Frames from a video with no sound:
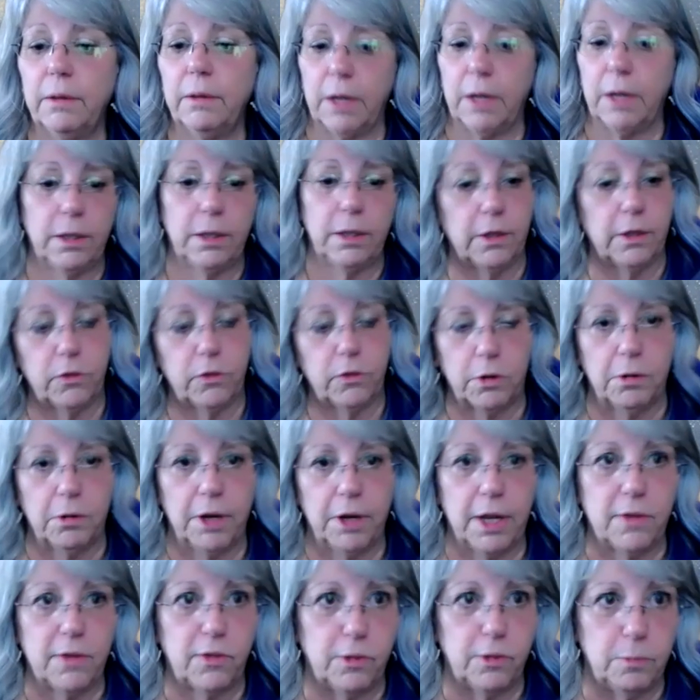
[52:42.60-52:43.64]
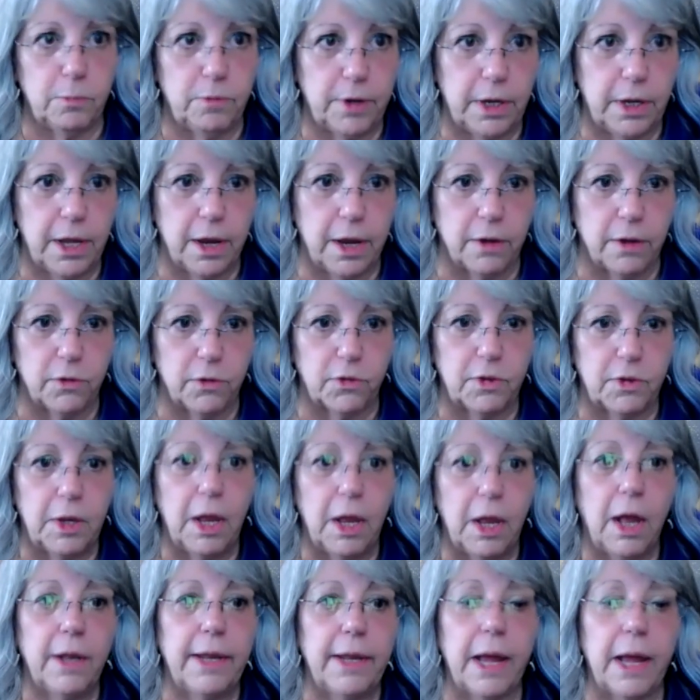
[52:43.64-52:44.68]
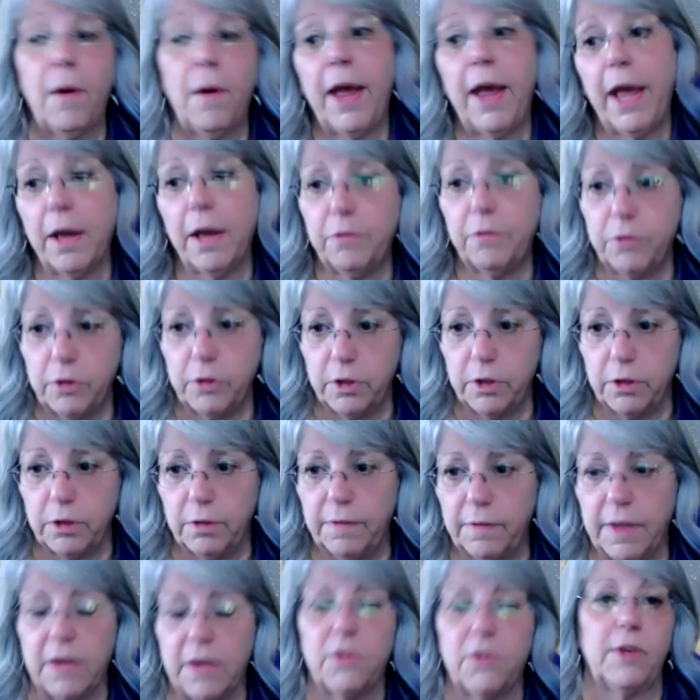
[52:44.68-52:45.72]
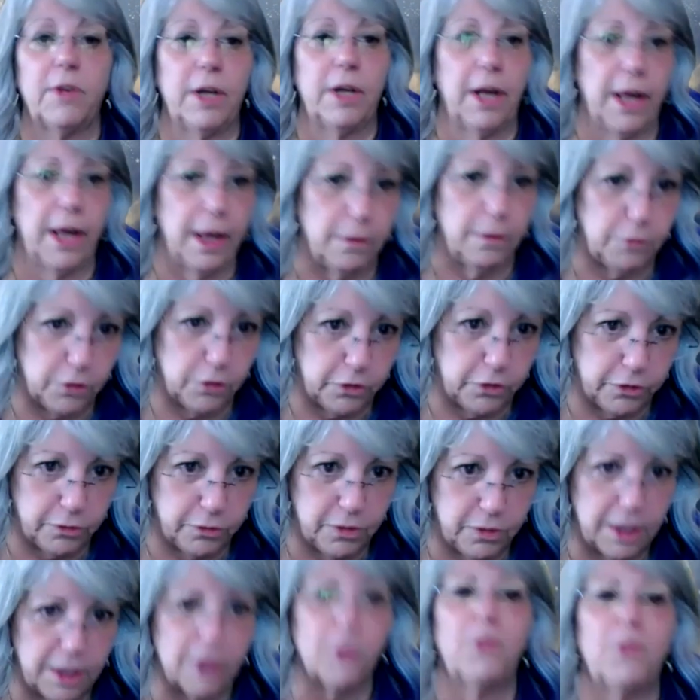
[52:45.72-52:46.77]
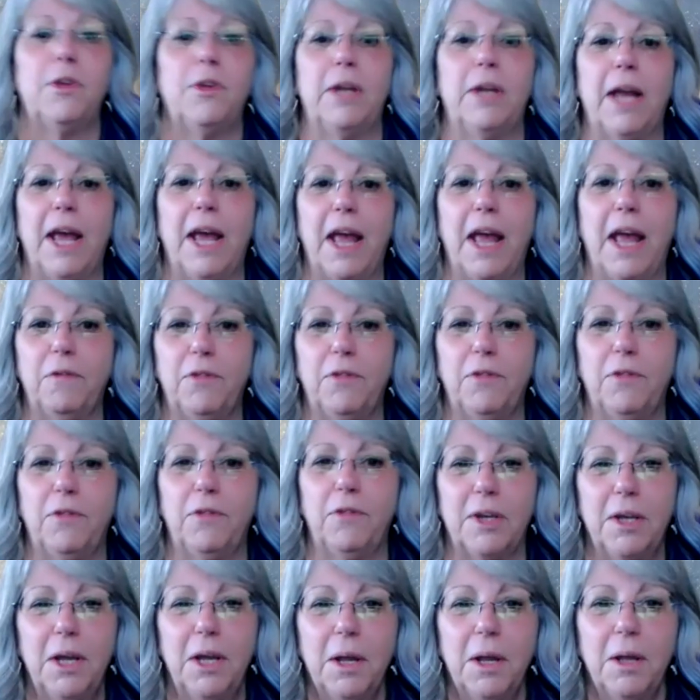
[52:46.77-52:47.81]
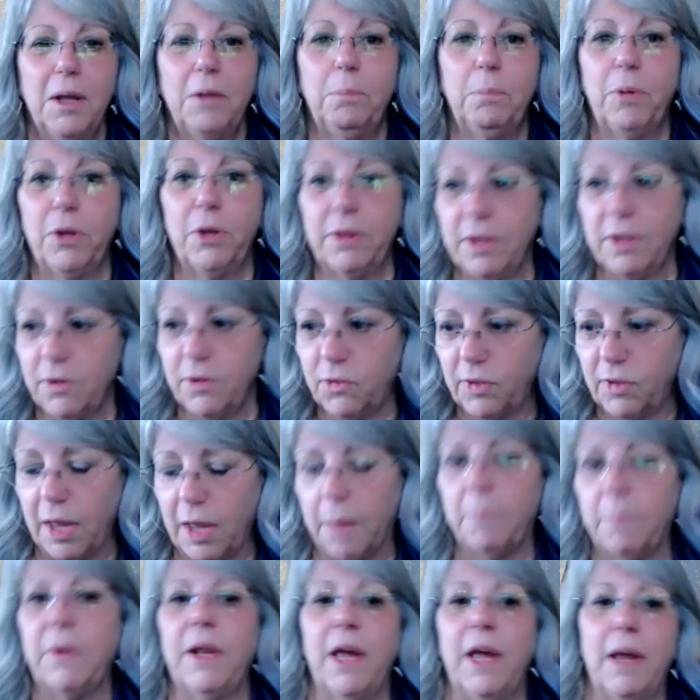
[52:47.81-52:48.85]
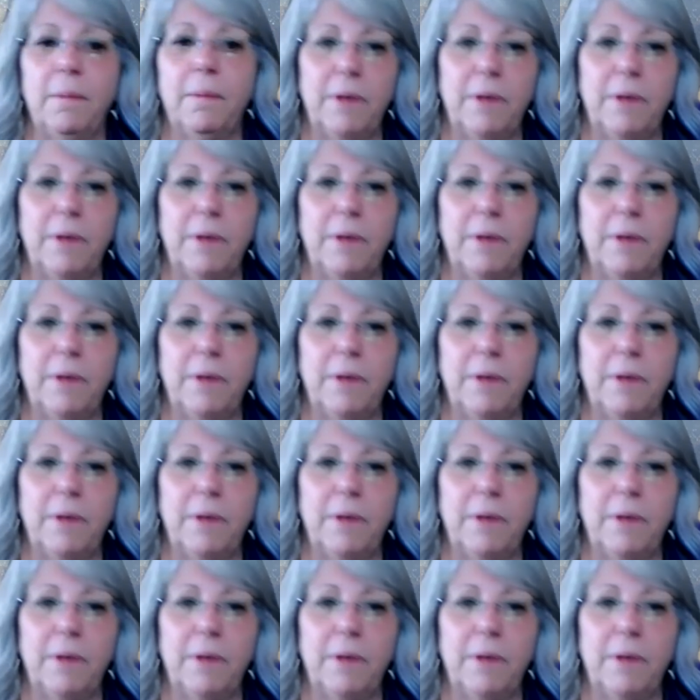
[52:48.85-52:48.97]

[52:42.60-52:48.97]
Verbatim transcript: like to create some videos. Now I have to learn this, and I have to do this, and I have to put this up, and